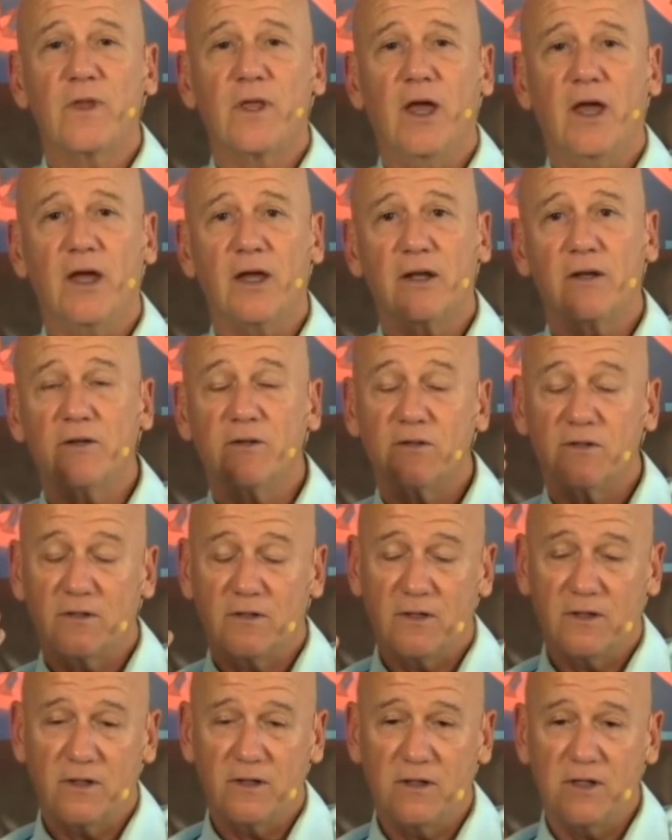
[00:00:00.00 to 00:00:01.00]
And
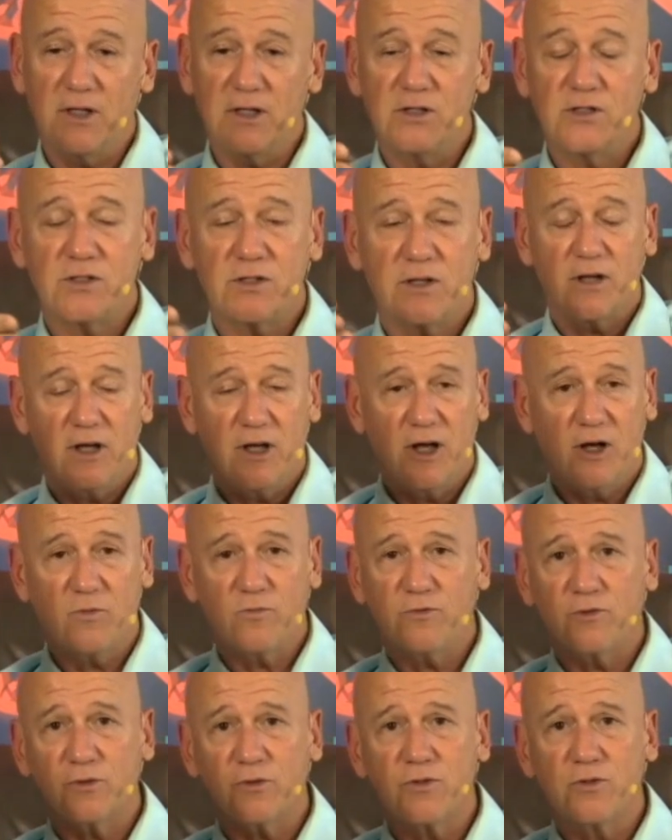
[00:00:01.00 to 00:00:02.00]
these
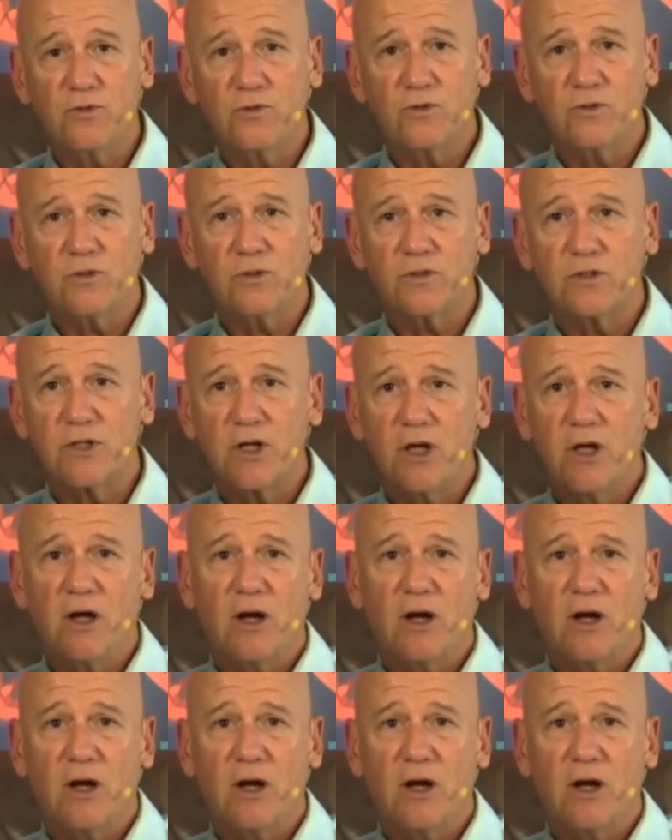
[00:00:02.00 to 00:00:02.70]
helpful tools